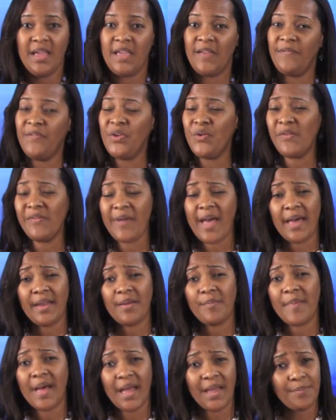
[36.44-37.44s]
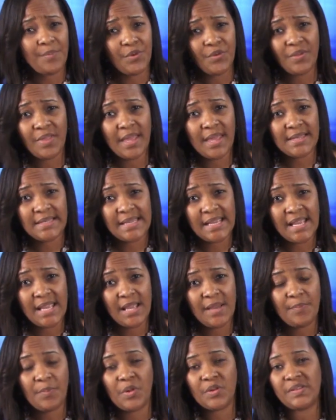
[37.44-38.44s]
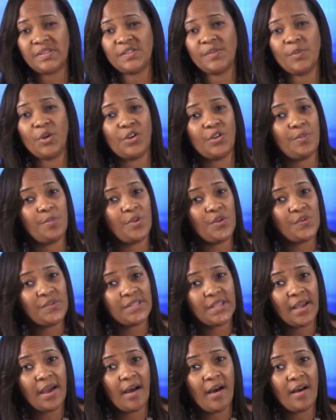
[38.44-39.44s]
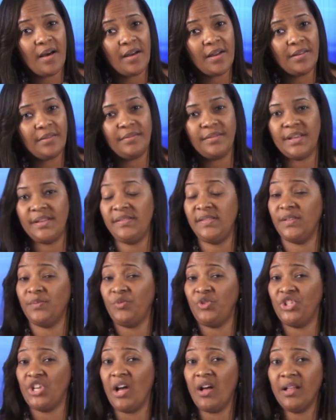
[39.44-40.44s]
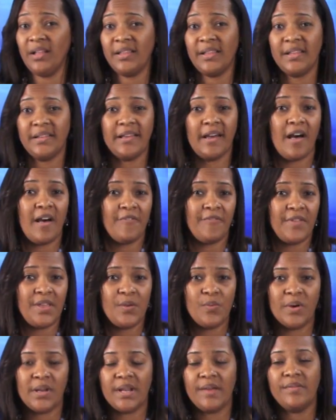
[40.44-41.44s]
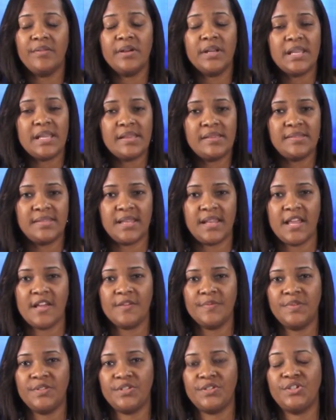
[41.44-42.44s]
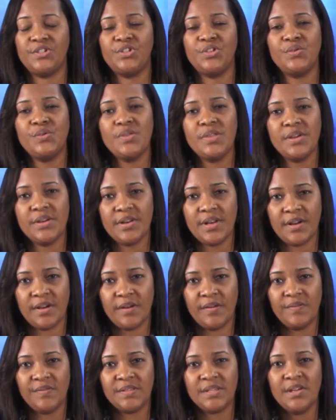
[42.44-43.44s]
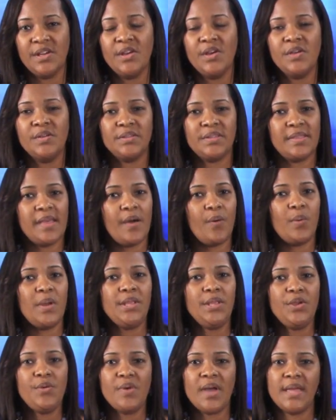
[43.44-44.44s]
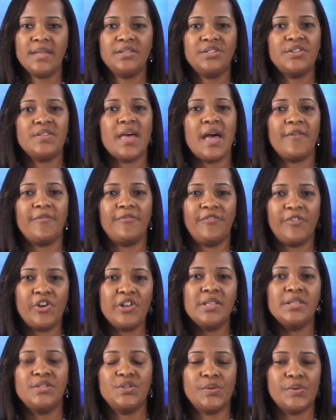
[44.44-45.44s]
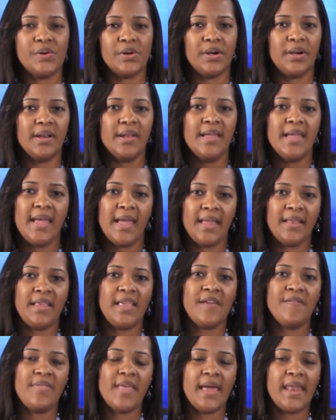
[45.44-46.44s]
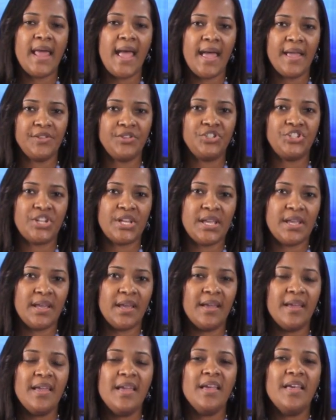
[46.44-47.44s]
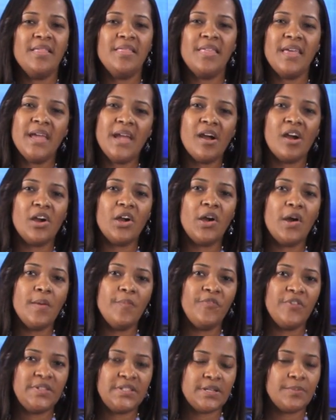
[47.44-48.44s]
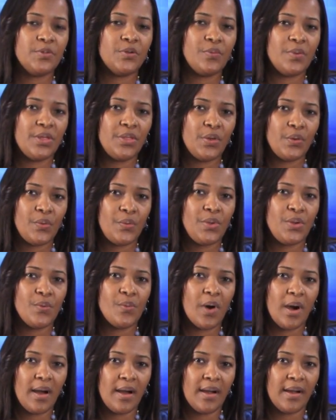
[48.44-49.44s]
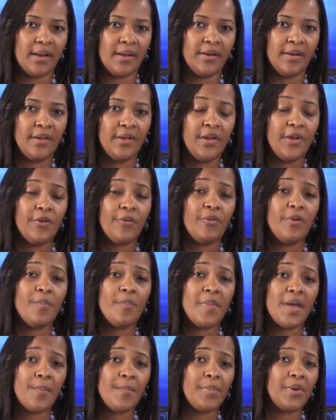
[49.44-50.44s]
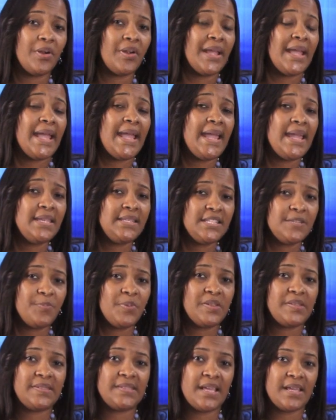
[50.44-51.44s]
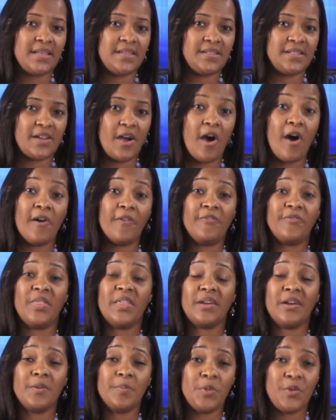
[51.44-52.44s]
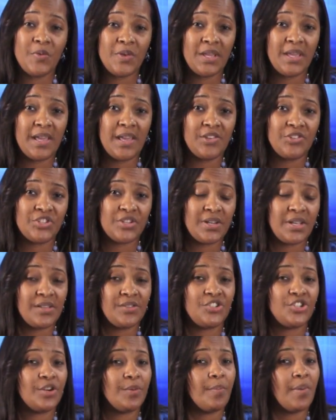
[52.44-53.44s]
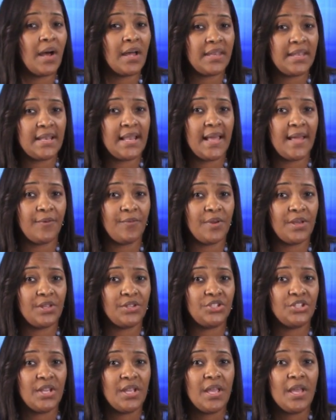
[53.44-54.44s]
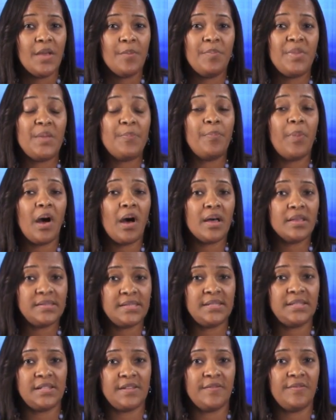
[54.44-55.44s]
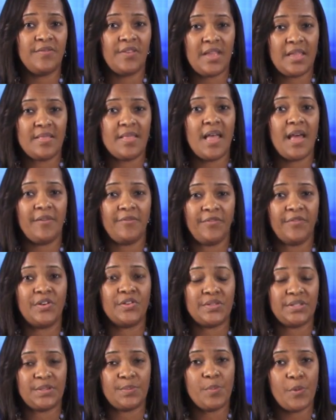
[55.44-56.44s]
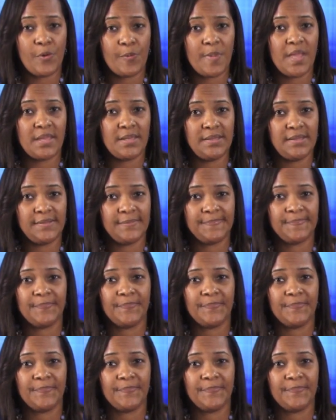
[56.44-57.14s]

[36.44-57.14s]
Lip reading: If you have had a bad mood that day, put some good music on, eat some chocolate, coffee, whatever it is that helps to soothe your nerves, so that when you enter that front door and give that handshake, they are comfortable with who you are. Remember, 80% of the communication is your body language. Be positive in that first moment.